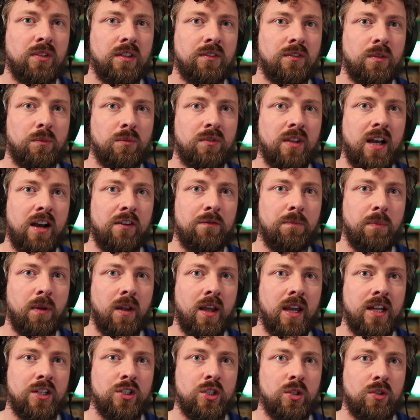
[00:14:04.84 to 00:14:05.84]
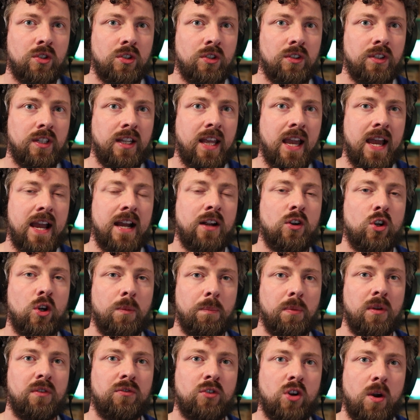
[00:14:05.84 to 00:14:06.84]
systems that I've played, you could get a
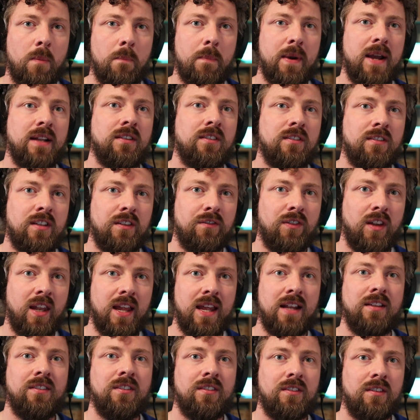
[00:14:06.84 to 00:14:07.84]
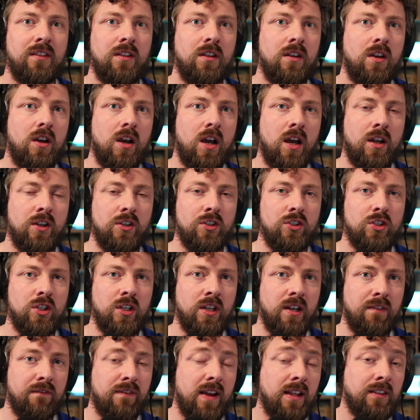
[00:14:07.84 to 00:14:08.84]
couple of competitive lists and
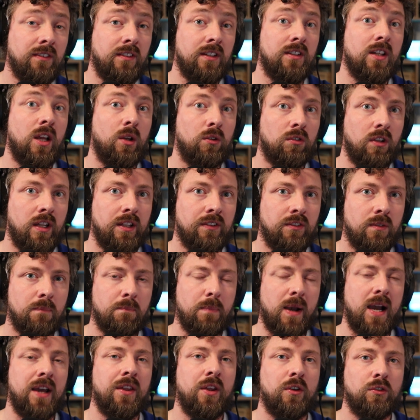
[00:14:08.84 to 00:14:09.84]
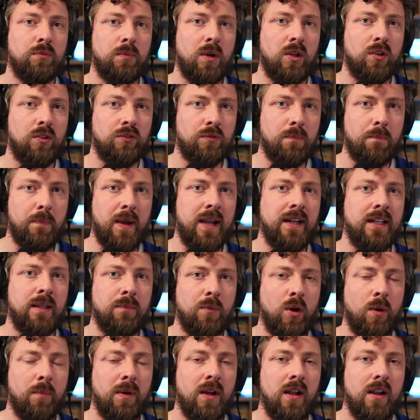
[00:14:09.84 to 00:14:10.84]
you invest in those lists and buy those models and paint
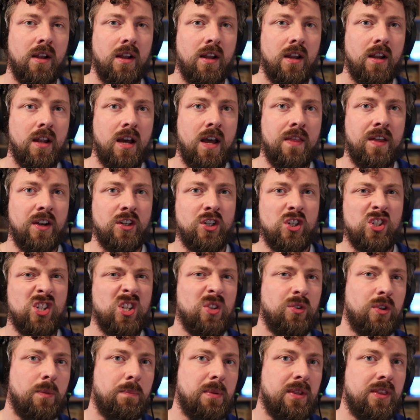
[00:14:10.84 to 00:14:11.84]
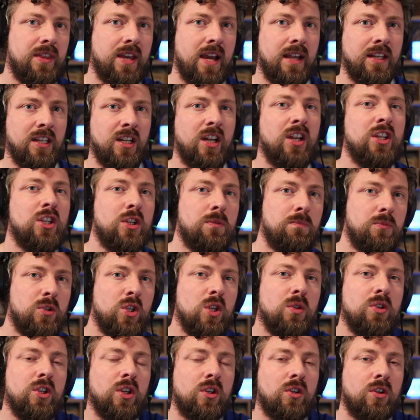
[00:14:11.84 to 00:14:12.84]
them up. And then you knew there'd be that, you know, you
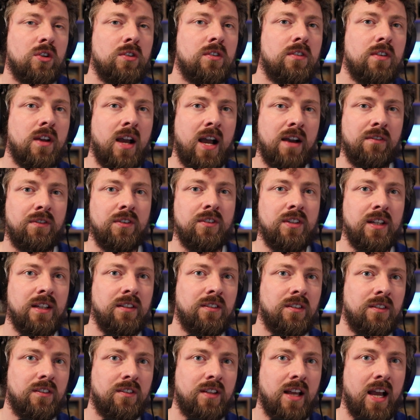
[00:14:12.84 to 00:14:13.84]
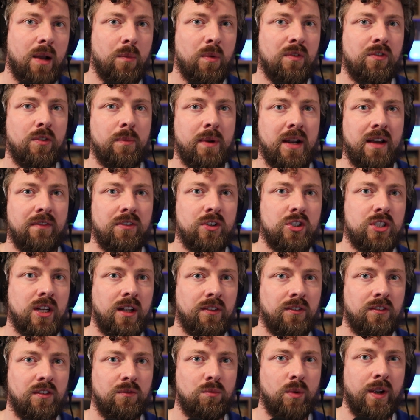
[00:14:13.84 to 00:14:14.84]
knew you could have a decent time with them and have a
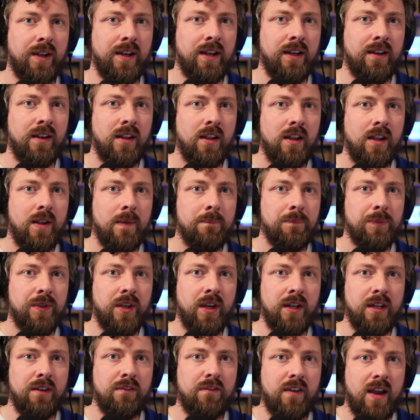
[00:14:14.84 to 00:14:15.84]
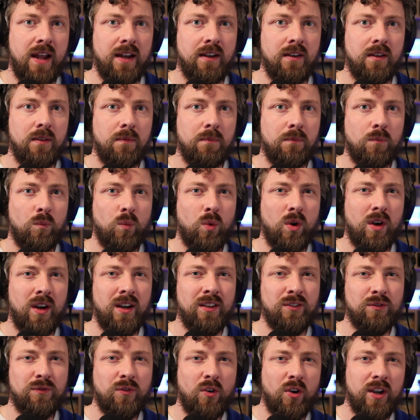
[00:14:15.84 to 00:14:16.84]
chance of winning an event.
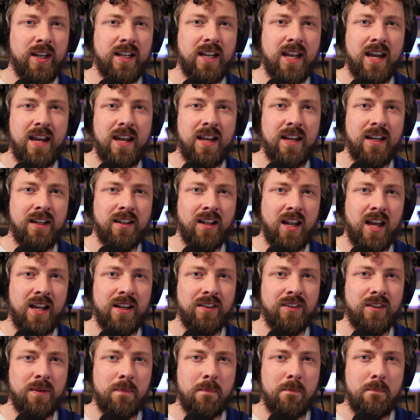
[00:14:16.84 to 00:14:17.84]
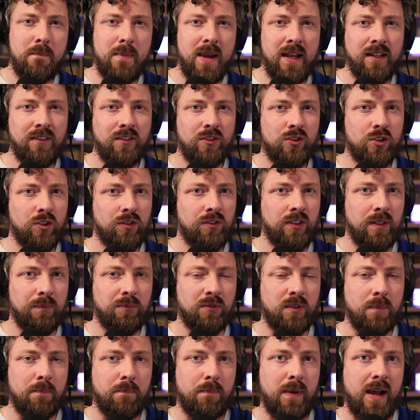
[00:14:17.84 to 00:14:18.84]
Whereas 40k, like the meta just
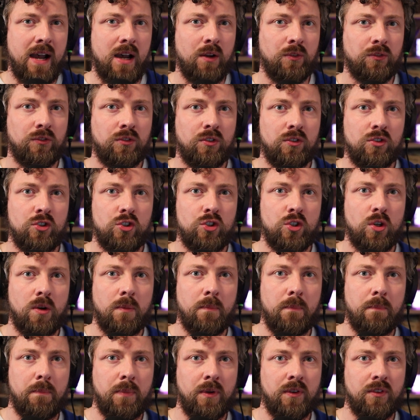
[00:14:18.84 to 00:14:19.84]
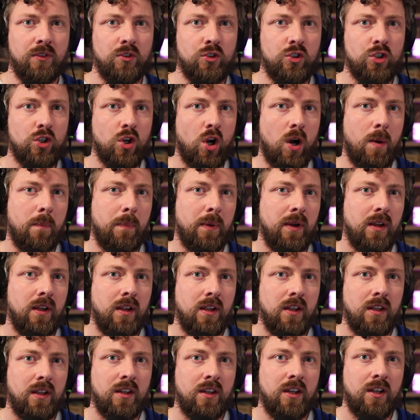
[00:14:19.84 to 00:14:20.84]
seems to bounce and jump and chop
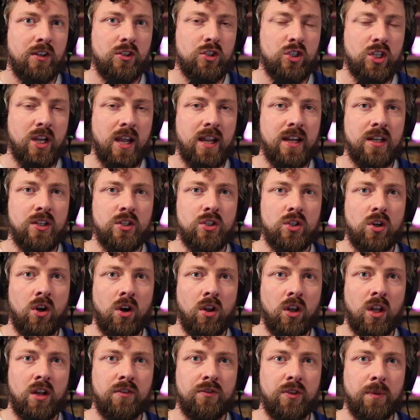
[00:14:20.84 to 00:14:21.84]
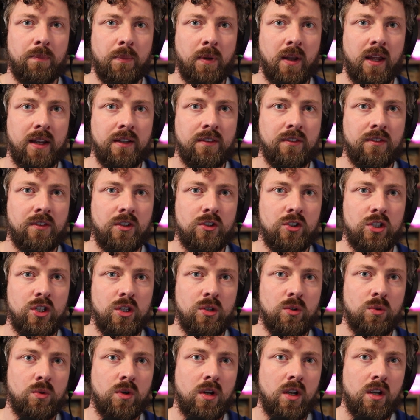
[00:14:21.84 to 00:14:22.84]
and change all over the place. The
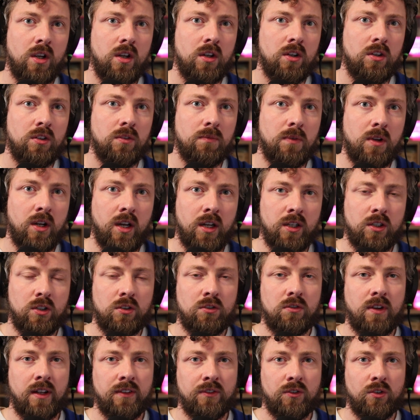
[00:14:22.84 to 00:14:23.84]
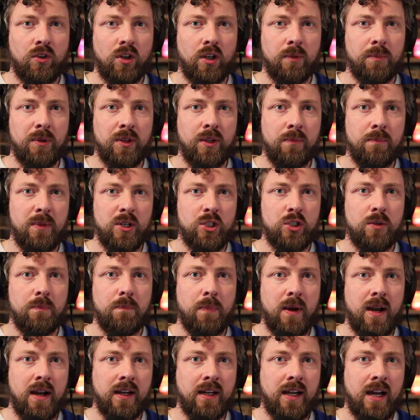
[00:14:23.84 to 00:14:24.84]
new Grand Tournament, the Mission
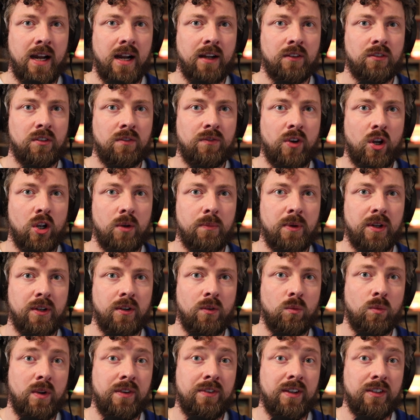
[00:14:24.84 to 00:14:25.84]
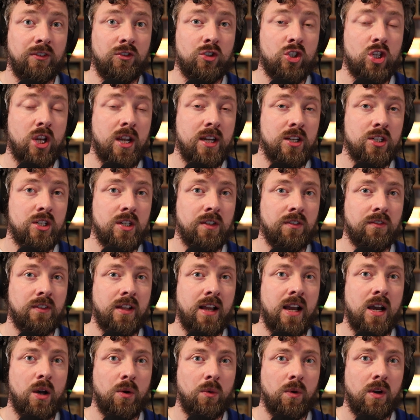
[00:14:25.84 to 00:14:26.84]
Pack, Arcs of Omen, with its changes
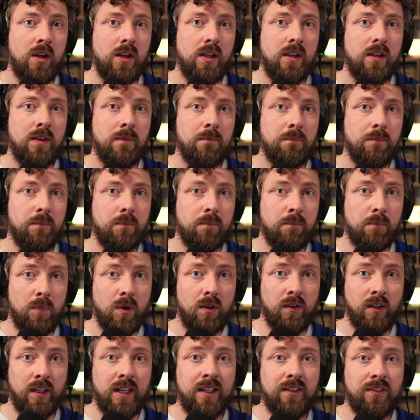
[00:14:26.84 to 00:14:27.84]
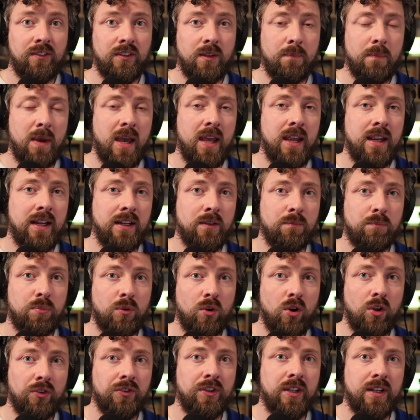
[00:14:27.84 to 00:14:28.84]
to how lists are made,
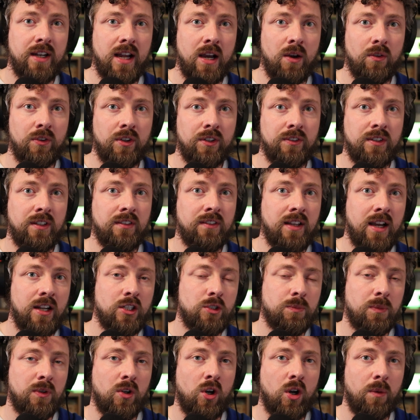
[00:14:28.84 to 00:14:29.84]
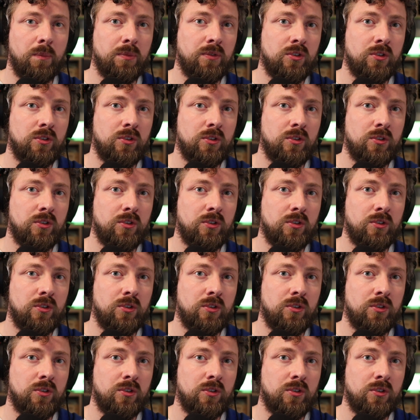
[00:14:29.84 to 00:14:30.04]
broadening out the detachment